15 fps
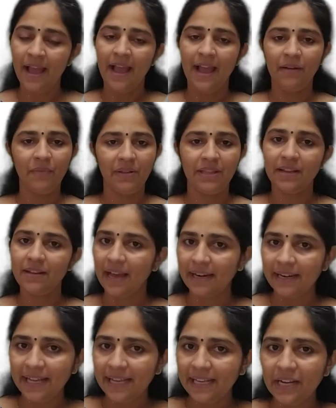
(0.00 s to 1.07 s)
and when the
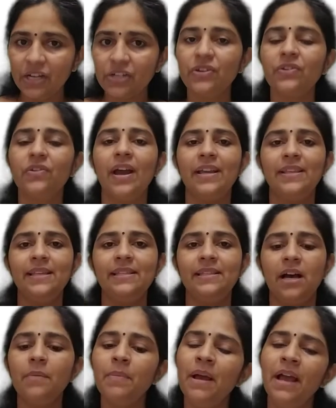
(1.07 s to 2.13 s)
kinetic energy rises
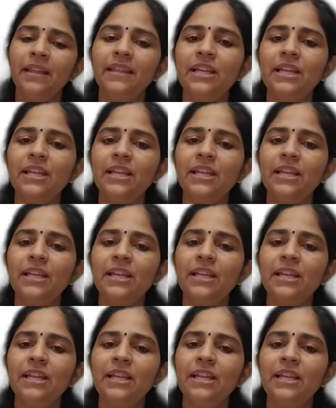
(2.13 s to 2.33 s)
up,